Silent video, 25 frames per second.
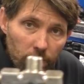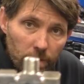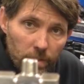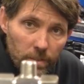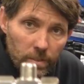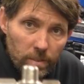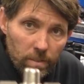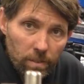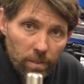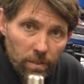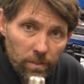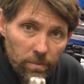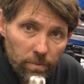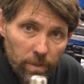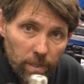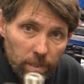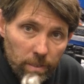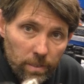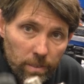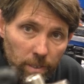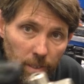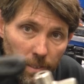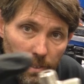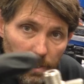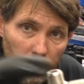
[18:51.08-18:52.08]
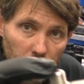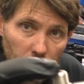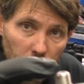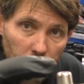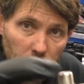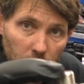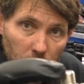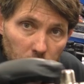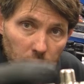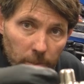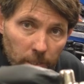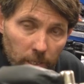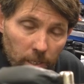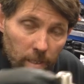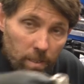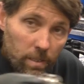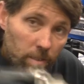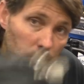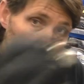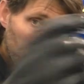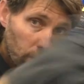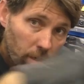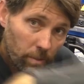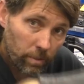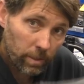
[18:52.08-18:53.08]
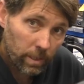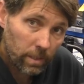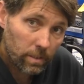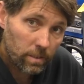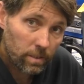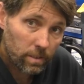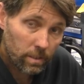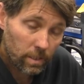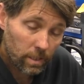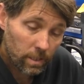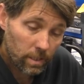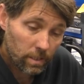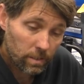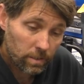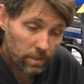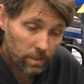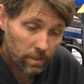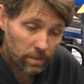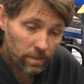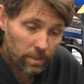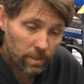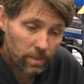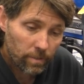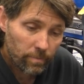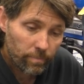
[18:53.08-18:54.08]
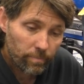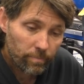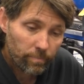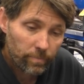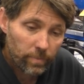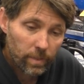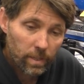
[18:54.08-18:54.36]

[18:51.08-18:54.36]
This is the threaded section on top here that's going into the cylinder.